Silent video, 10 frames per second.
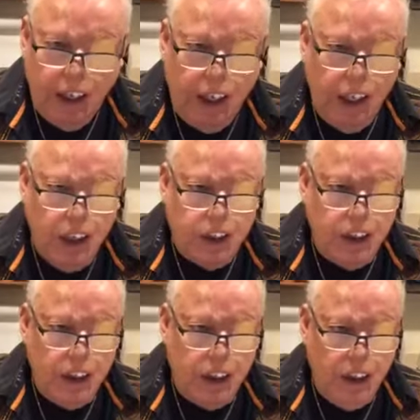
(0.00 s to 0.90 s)
is
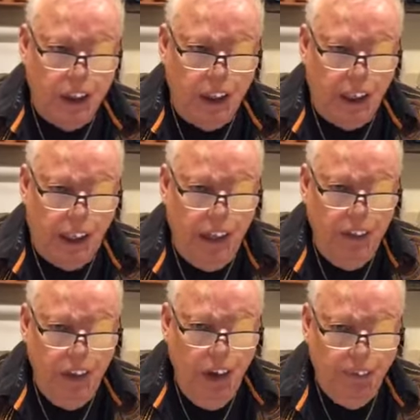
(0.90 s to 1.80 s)
in
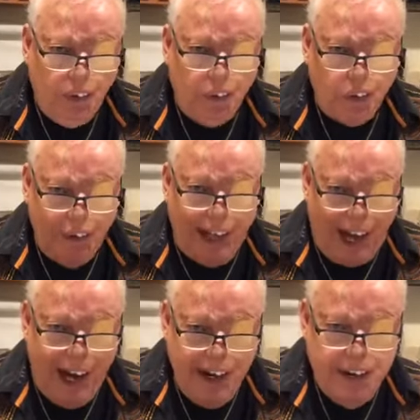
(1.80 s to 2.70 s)
the new birth we
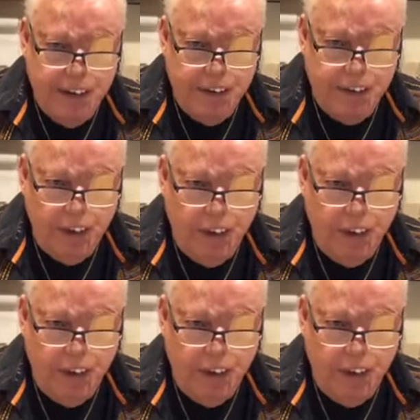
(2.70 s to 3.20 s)
have